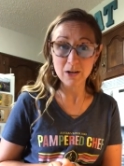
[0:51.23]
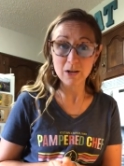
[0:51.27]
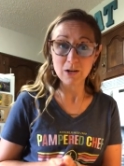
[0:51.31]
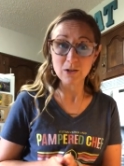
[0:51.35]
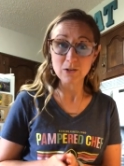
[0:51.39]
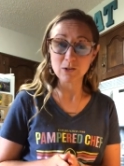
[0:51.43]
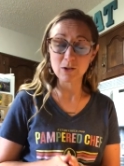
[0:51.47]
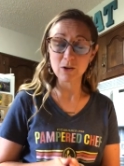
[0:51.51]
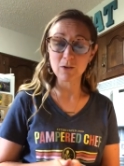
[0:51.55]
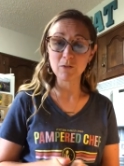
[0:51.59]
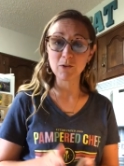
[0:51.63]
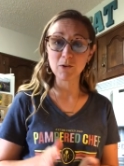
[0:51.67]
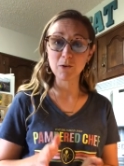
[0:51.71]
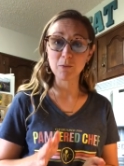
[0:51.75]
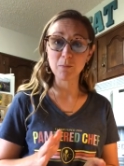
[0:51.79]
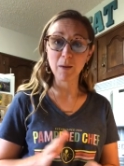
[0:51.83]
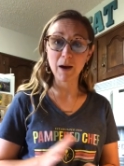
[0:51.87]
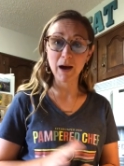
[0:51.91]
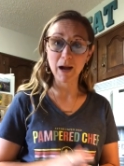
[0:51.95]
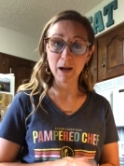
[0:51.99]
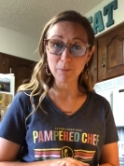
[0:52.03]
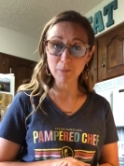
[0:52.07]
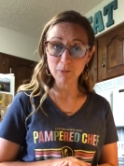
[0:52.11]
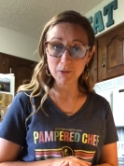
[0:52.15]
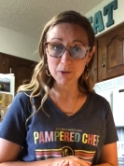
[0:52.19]
So if you
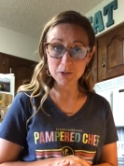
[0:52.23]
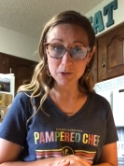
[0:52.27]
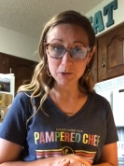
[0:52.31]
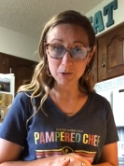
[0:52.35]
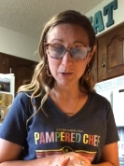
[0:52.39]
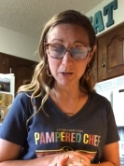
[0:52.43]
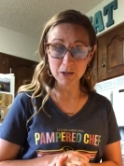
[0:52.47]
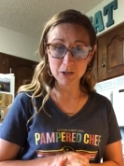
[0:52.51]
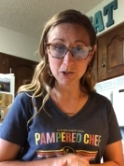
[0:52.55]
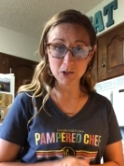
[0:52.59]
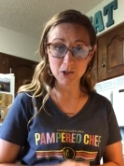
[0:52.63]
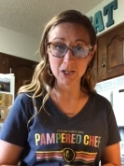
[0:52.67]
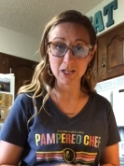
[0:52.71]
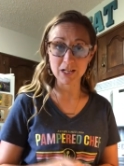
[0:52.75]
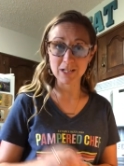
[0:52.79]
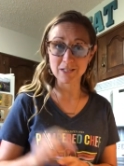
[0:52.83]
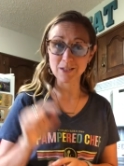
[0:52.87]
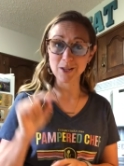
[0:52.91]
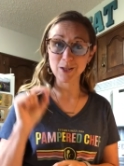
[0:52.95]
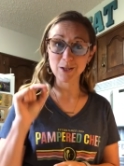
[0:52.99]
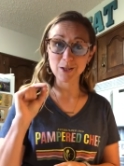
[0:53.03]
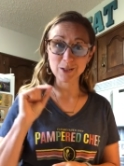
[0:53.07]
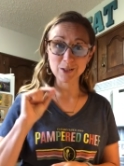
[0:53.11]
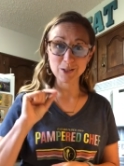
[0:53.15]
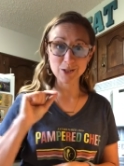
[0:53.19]
buy pre-shredded cheese,
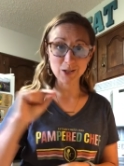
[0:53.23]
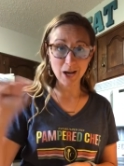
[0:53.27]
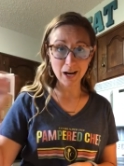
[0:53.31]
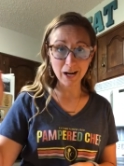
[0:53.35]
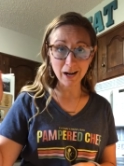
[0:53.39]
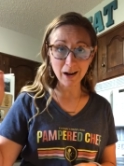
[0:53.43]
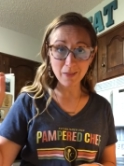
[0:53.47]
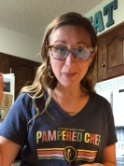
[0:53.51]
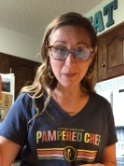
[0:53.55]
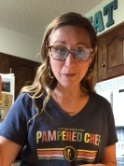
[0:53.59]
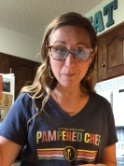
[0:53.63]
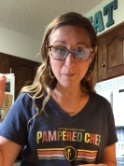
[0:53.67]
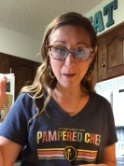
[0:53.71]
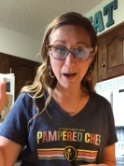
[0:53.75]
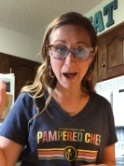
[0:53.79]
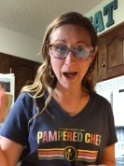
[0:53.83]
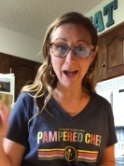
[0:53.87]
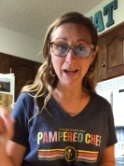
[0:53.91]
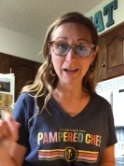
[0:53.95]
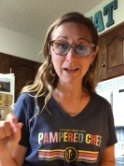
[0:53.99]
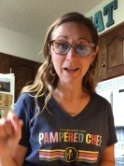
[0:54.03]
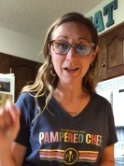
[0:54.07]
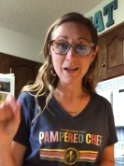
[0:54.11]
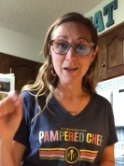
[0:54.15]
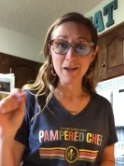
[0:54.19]
check on the
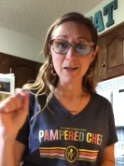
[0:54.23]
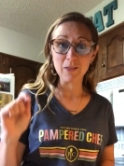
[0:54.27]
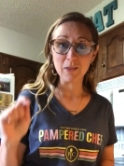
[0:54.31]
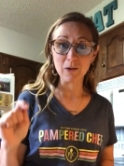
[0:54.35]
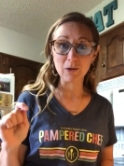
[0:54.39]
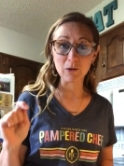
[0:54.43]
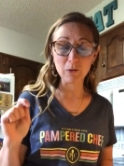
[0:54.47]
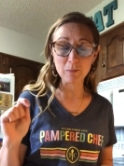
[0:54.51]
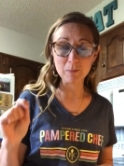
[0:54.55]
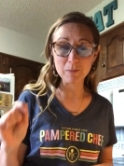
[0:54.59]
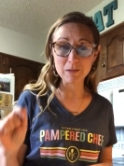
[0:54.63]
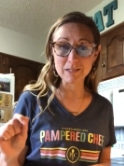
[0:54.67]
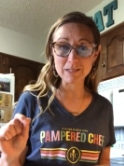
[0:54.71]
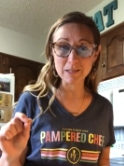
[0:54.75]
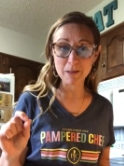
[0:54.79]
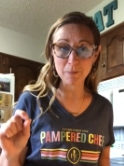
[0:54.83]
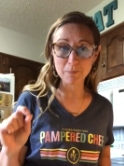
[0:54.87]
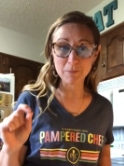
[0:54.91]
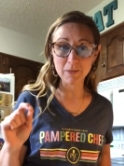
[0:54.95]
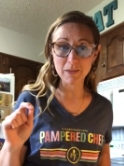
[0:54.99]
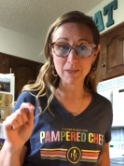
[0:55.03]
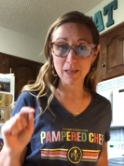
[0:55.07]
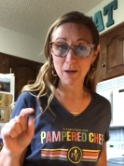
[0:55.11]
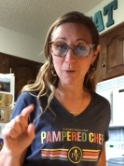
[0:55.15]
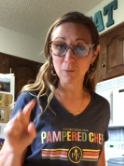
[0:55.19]
back. There will be
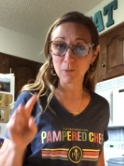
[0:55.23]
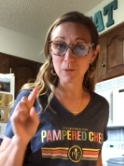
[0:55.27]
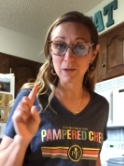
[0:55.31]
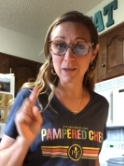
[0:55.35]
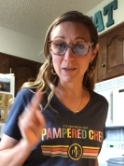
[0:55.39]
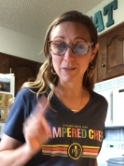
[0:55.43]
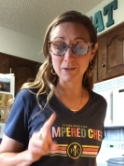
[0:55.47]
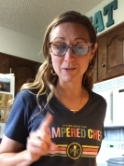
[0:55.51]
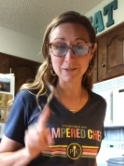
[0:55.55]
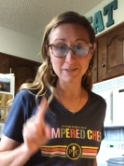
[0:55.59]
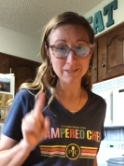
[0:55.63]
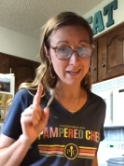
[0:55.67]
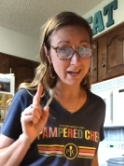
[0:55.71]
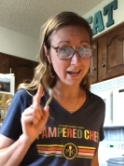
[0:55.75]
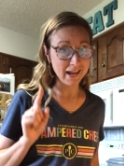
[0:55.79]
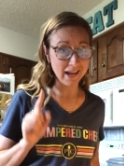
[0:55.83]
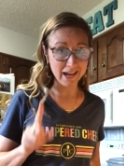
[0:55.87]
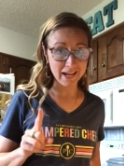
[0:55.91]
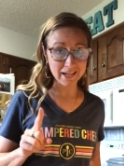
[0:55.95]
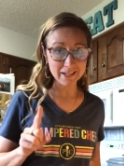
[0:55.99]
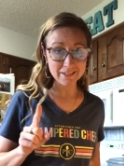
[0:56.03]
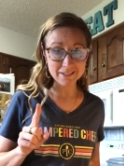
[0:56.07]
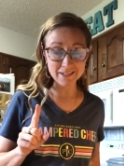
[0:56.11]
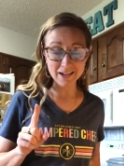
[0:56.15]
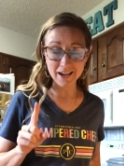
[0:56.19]
something that will either say
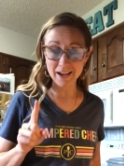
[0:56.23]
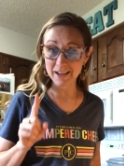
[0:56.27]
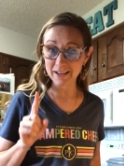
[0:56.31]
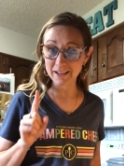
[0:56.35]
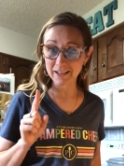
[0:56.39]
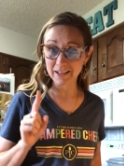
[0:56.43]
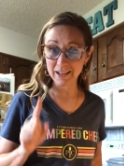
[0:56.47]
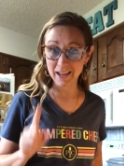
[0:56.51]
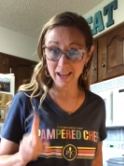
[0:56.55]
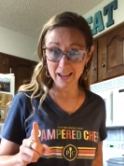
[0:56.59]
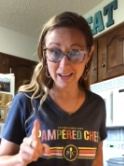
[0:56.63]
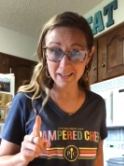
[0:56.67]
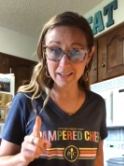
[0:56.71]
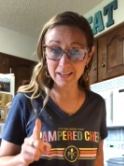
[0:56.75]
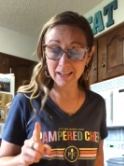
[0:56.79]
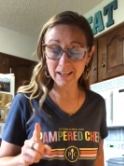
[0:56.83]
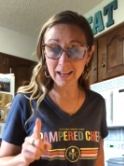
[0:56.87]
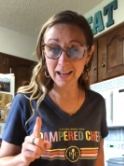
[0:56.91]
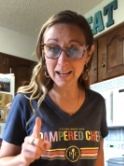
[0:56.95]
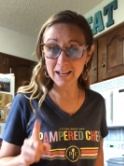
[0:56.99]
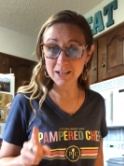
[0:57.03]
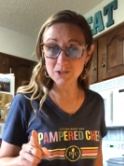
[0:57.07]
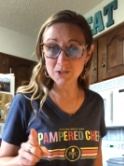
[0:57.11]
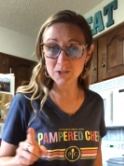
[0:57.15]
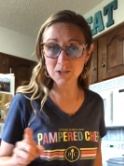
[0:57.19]
anti-caking
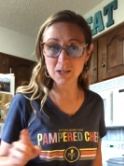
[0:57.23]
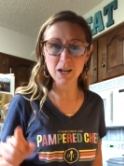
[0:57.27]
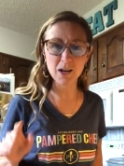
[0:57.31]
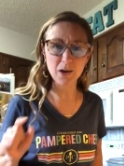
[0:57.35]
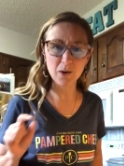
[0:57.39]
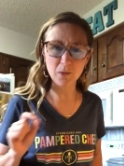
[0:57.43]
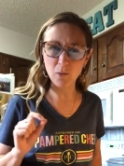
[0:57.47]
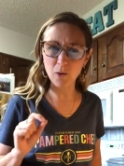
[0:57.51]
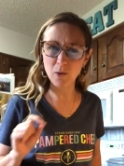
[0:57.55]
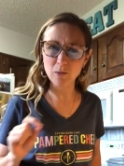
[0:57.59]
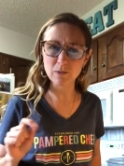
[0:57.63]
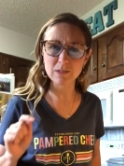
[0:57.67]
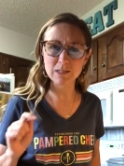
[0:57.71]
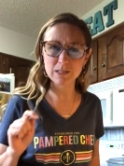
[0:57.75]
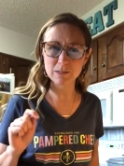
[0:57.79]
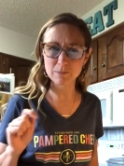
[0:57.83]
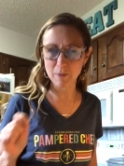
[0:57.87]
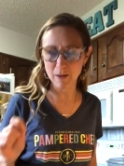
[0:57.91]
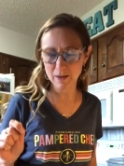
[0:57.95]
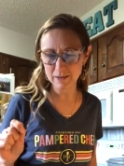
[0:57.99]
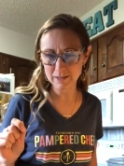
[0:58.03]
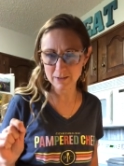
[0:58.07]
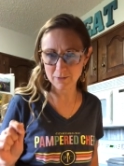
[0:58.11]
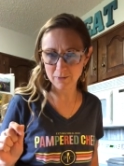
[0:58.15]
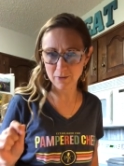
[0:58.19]
agent and it won't
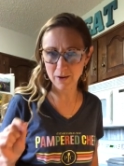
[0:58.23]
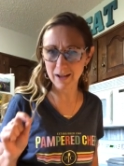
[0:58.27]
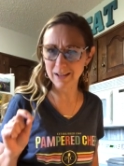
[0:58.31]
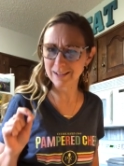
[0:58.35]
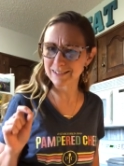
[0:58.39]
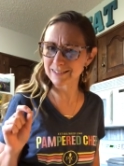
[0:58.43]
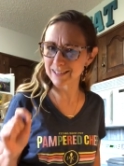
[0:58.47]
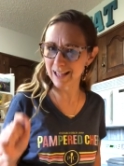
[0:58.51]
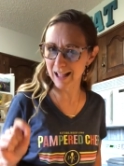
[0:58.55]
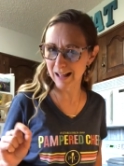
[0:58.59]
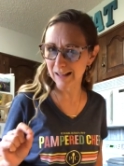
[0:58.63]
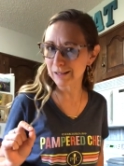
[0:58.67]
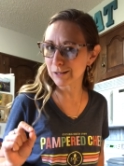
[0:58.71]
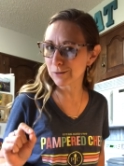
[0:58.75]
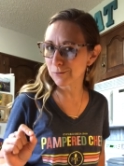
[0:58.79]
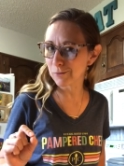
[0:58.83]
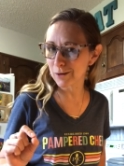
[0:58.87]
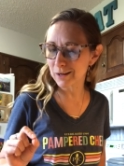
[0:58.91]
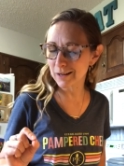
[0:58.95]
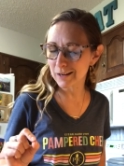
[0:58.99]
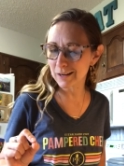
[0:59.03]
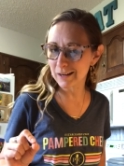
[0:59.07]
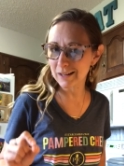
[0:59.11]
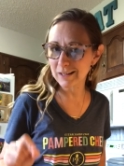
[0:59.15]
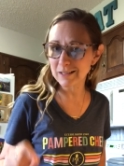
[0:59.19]
specify exactly
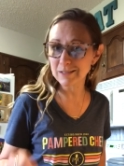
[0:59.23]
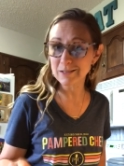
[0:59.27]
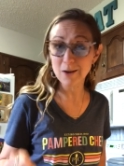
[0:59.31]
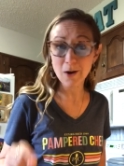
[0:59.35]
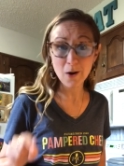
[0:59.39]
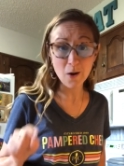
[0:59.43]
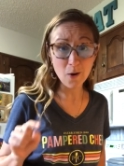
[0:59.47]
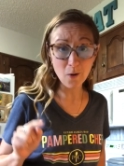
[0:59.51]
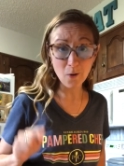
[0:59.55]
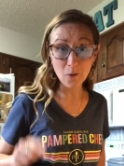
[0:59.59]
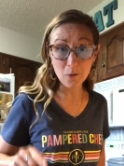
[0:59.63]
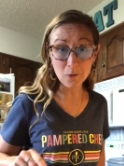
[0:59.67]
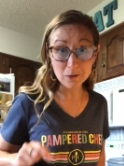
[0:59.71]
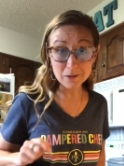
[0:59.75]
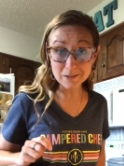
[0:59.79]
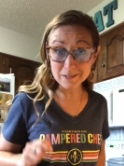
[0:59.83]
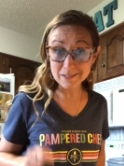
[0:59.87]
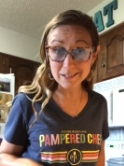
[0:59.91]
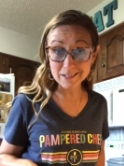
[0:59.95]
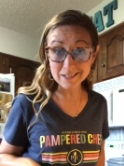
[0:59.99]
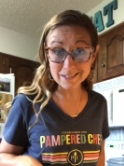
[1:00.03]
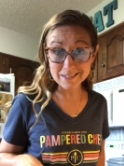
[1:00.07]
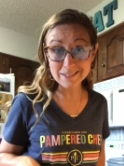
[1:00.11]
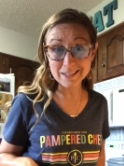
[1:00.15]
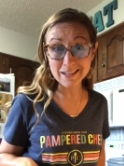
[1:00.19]
what it is, or it's
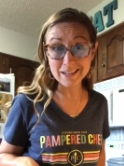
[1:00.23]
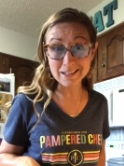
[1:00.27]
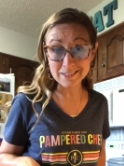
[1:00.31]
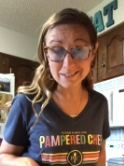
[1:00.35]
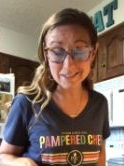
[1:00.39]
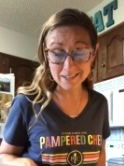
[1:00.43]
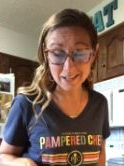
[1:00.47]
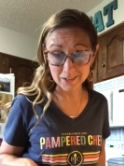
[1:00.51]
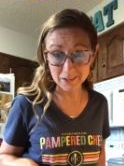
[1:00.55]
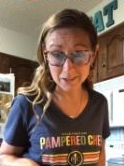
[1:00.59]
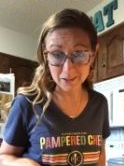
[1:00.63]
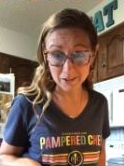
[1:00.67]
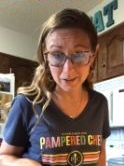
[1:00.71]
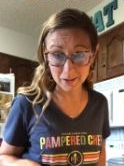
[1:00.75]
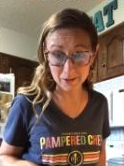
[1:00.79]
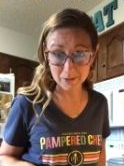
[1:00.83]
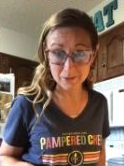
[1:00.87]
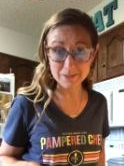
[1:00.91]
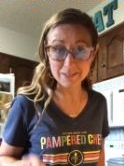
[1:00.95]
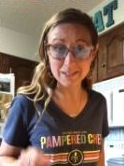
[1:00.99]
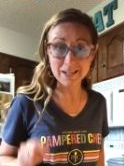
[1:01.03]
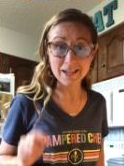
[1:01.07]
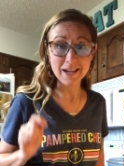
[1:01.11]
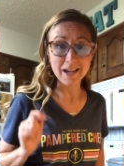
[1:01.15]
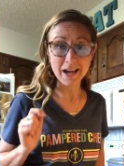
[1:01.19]
going to say
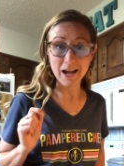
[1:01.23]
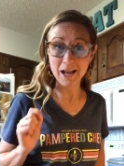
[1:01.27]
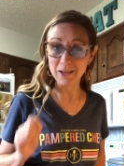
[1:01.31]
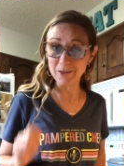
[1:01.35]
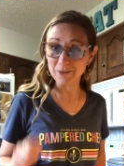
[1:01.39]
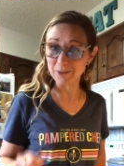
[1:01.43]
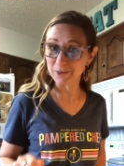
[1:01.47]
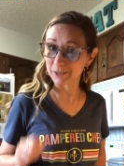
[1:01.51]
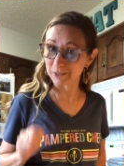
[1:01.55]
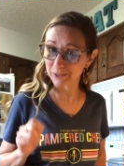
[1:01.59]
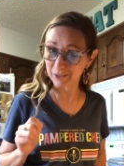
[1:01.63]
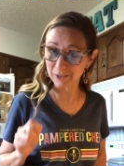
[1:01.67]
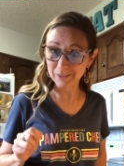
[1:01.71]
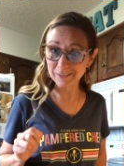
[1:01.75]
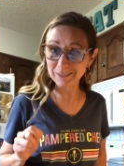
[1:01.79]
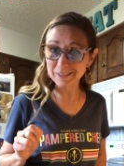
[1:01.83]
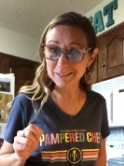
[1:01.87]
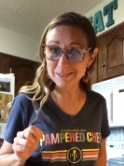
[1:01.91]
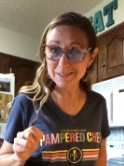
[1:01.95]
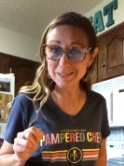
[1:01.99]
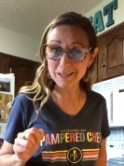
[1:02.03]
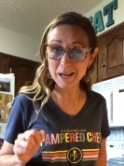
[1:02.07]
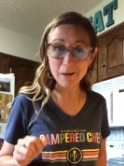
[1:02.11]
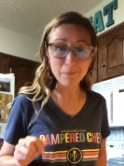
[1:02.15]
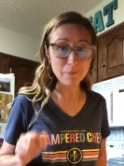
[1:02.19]
cellulose. And you can look
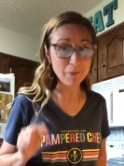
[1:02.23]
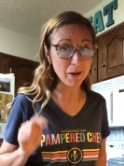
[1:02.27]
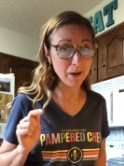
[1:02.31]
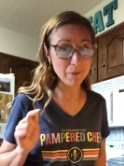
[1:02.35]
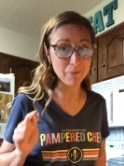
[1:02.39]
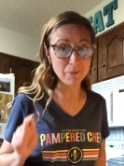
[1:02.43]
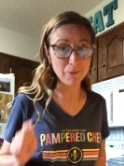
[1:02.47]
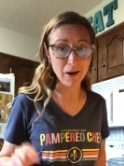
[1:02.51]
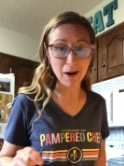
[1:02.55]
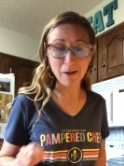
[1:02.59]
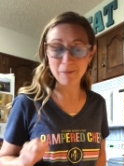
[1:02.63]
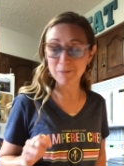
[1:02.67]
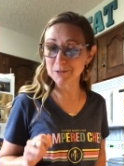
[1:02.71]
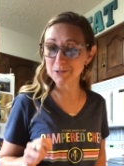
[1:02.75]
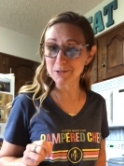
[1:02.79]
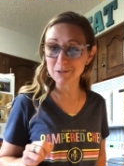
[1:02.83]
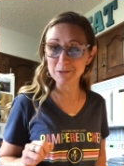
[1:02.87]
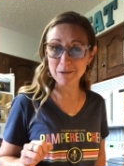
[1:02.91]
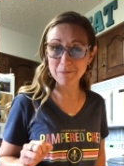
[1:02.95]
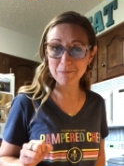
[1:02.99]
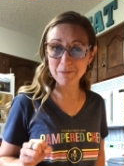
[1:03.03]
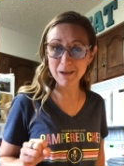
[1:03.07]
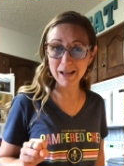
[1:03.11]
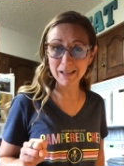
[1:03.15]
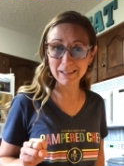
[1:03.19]
this up. I promise you
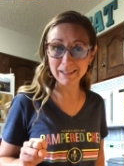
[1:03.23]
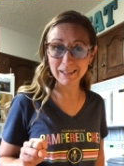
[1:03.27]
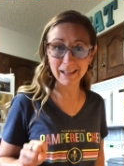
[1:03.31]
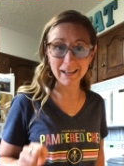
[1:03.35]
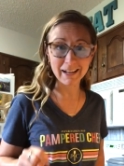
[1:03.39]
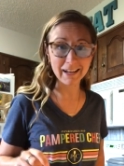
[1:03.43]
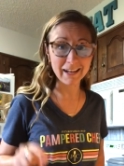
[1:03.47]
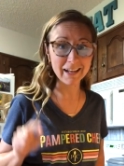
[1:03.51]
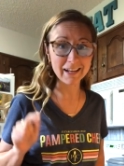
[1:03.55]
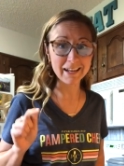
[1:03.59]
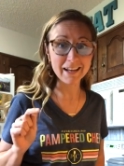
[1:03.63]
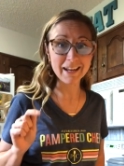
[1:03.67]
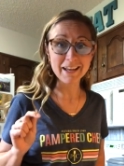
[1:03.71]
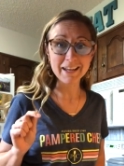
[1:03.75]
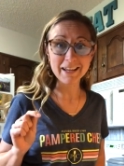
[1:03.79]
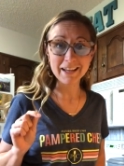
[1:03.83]
I'm not lying.